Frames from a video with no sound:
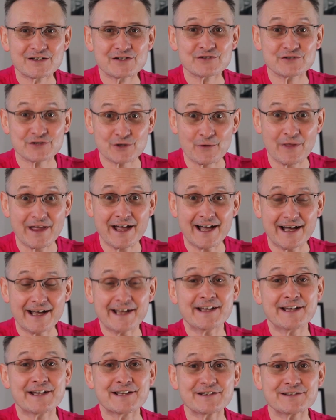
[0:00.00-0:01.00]
So that
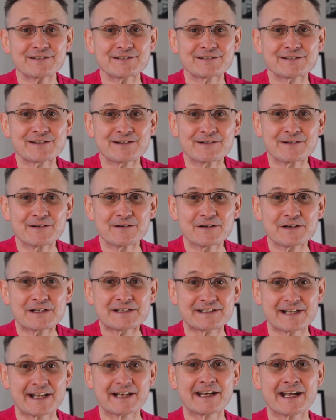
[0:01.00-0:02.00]
is
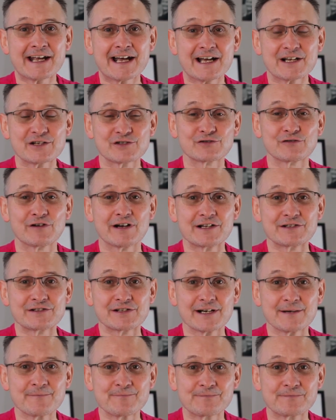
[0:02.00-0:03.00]
steady eye
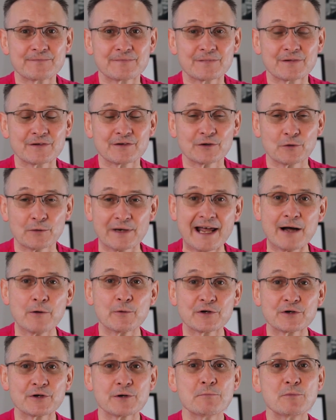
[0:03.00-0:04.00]
strategy. So now
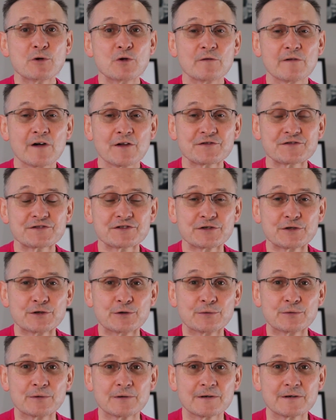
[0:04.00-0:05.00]
we're going to move on
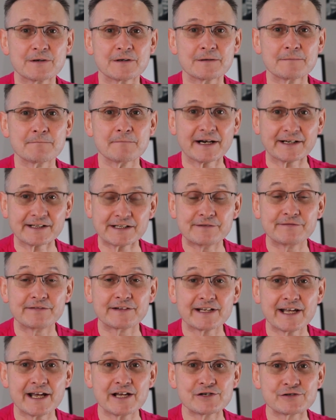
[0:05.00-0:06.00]
to
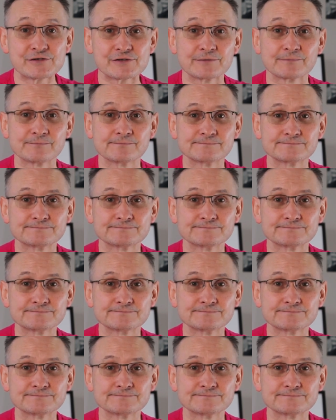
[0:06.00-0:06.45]
magnification.